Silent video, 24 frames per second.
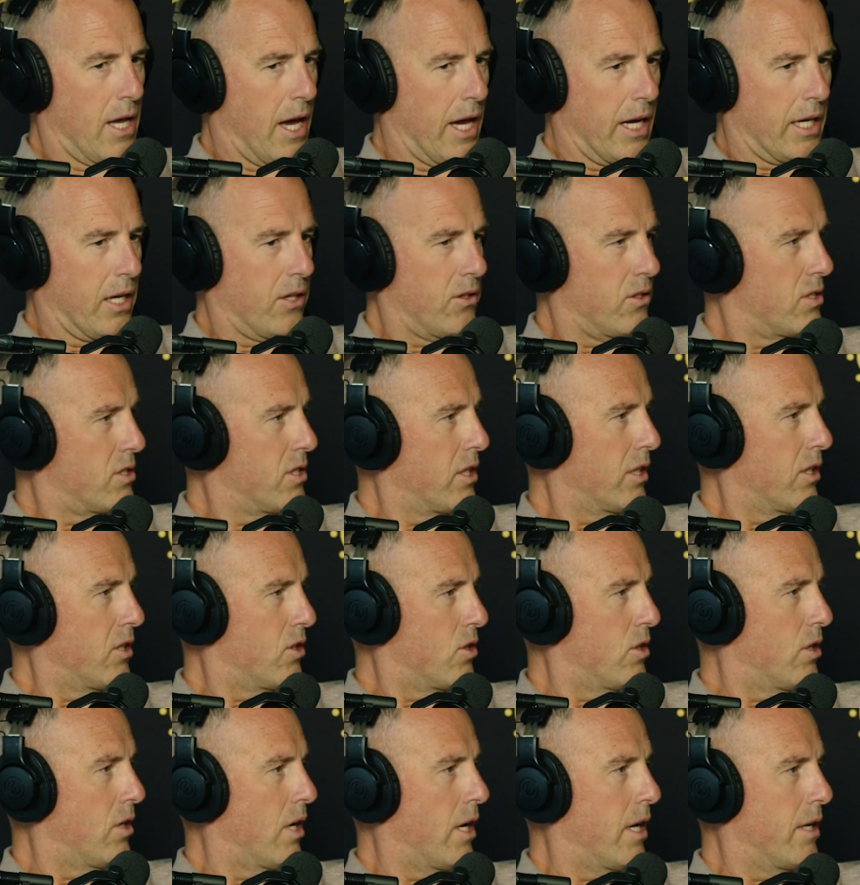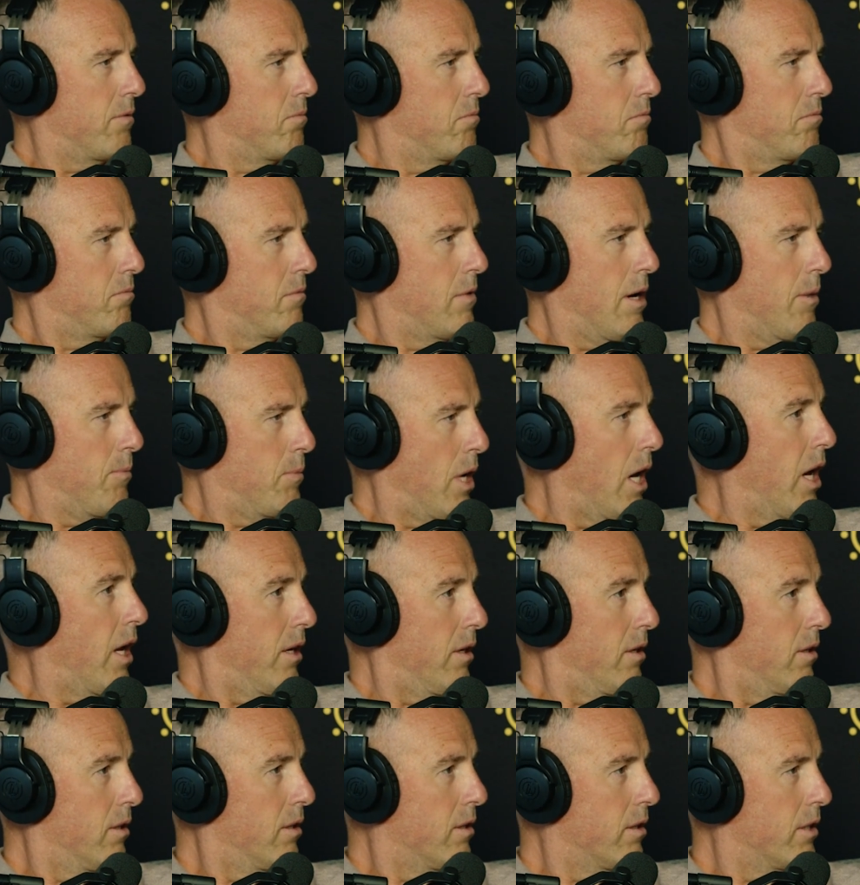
I got the signature, I'm done.